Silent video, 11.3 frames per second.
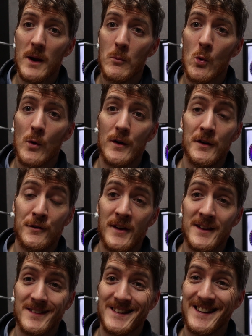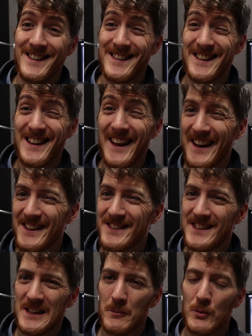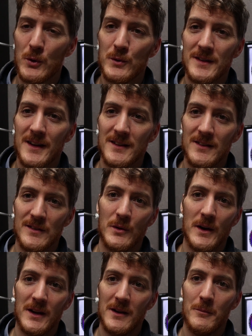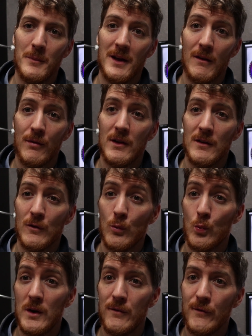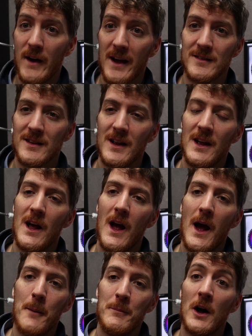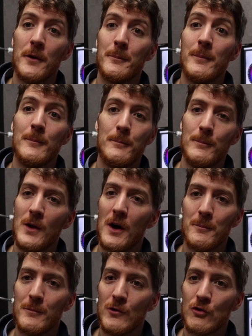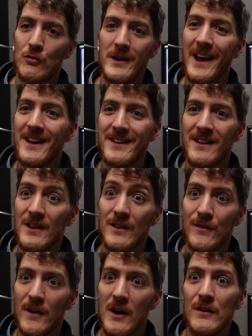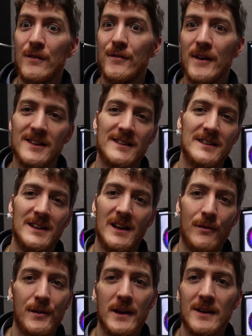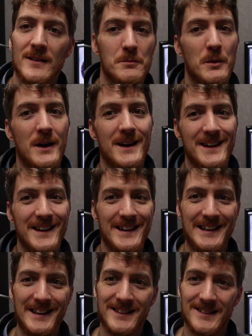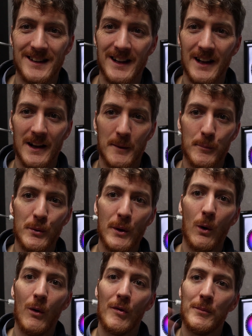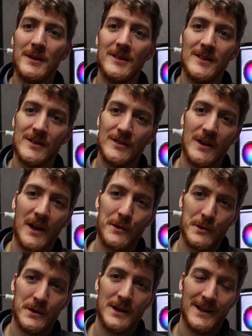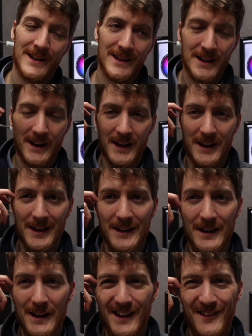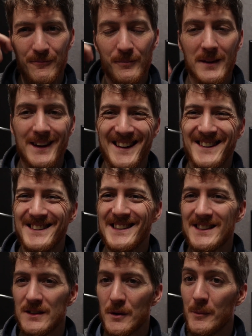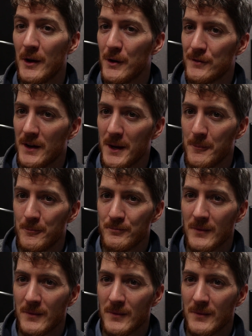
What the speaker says: more advanced in the editing process, so I can make things really fast. I'm not creating these very fancy things, but I can at least like put all the pieces together in a decent amount of time.